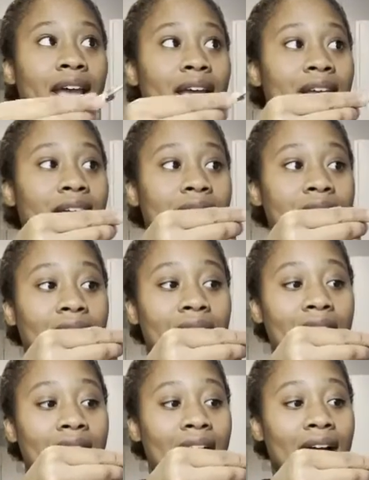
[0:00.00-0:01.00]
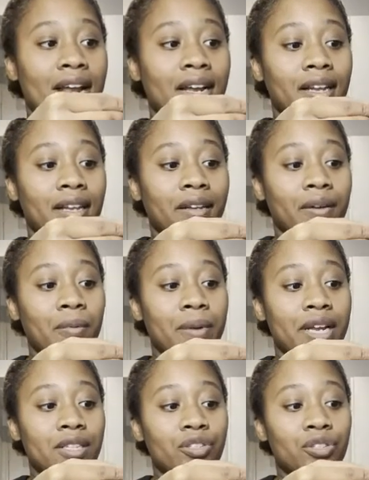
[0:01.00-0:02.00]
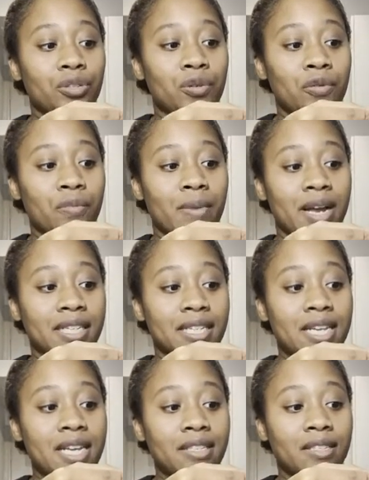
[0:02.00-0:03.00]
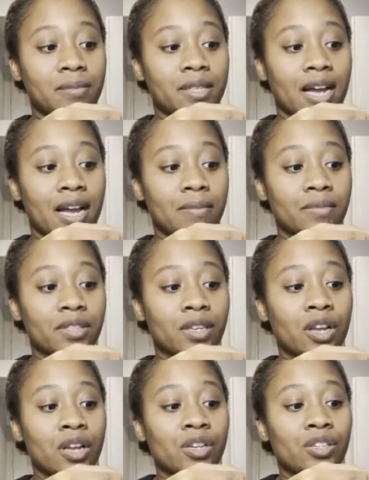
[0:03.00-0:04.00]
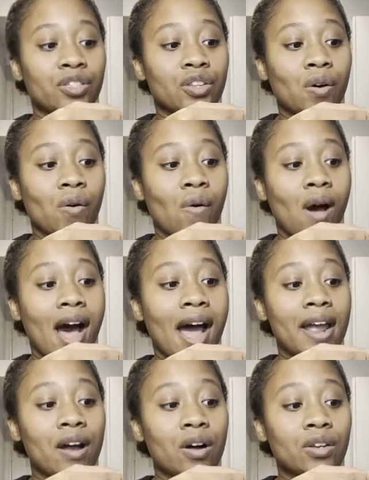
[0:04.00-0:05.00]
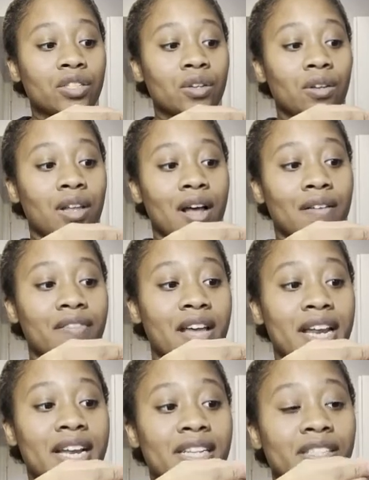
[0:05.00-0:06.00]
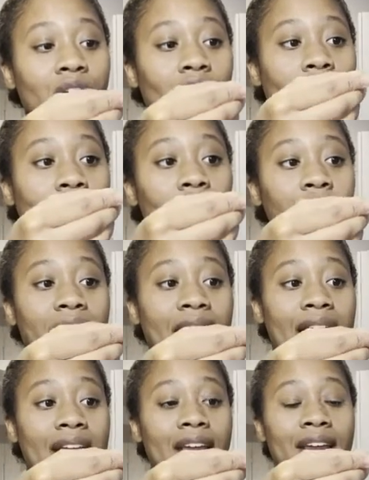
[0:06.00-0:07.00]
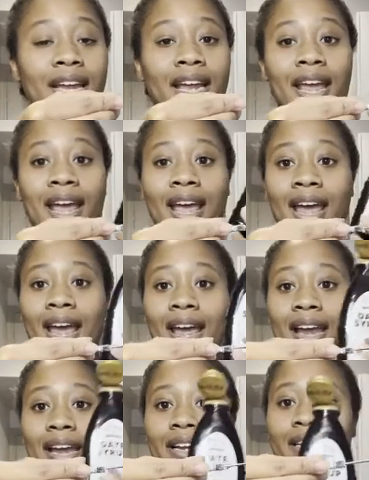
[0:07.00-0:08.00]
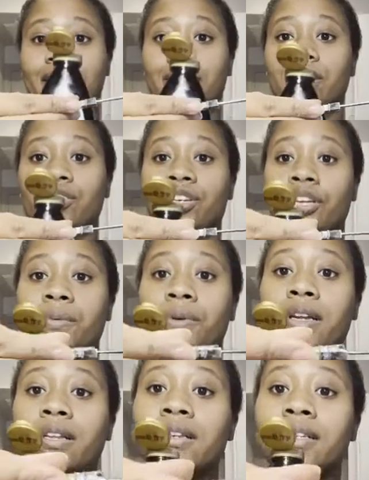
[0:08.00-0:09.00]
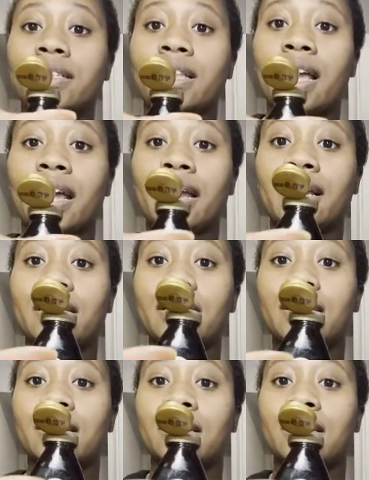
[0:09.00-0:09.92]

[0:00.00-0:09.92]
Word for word: and I add a little bit to my tea sometimes. So I also love that it's all organic, and let me show you what it looks like.